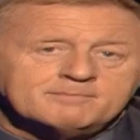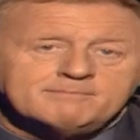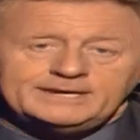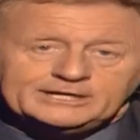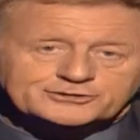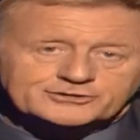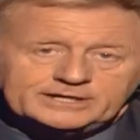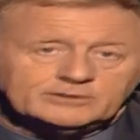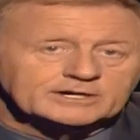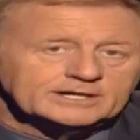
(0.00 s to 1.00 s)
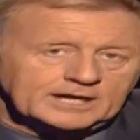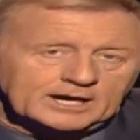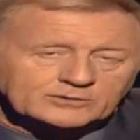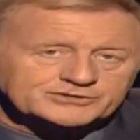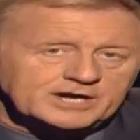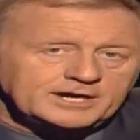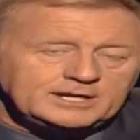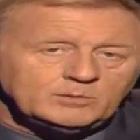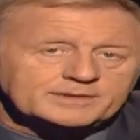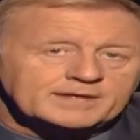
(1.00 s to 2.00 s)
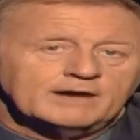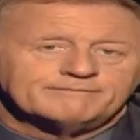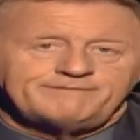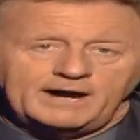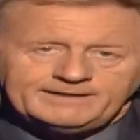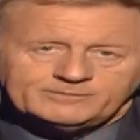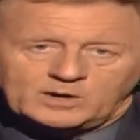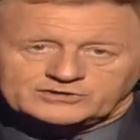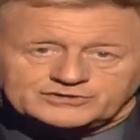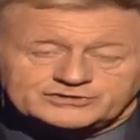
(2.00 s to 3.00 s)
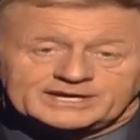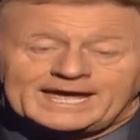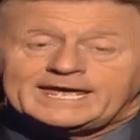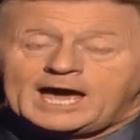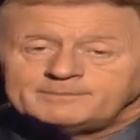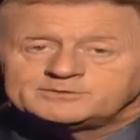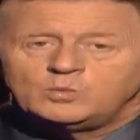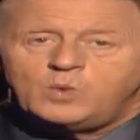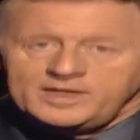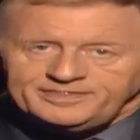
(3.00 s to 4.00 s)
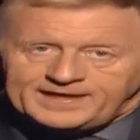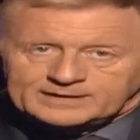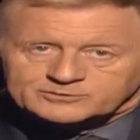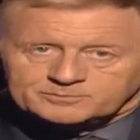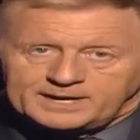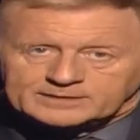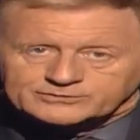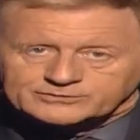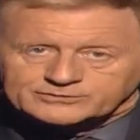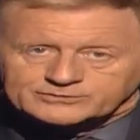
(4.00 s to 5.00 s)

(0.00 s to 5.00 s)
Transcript: the money tree you can go, starting with five questions to get you up to £1,000.